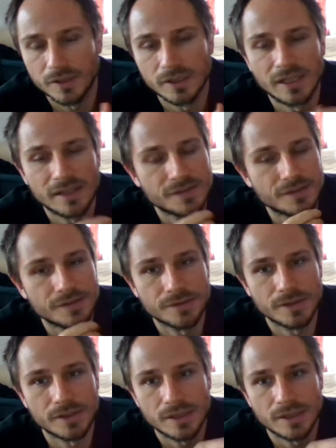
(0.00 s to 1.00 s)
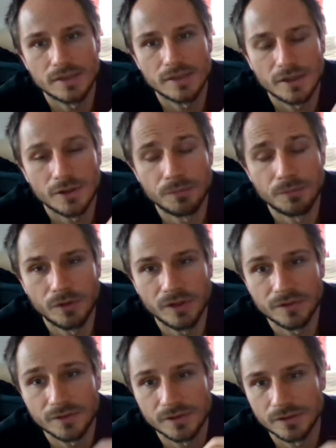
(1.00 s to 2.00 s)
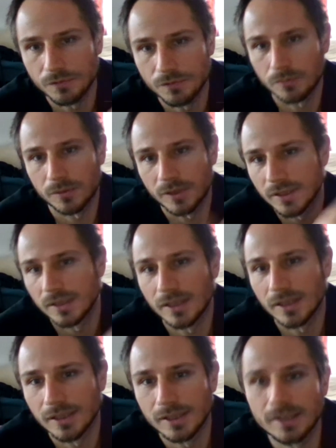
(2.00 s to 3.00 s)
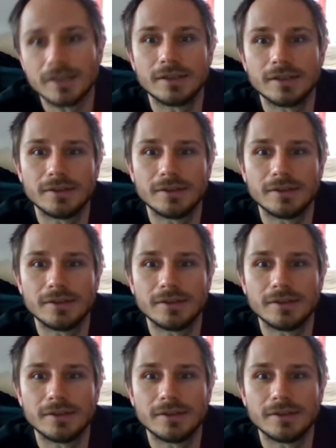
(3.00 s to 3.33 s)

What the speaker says: glasses and experience it from the like a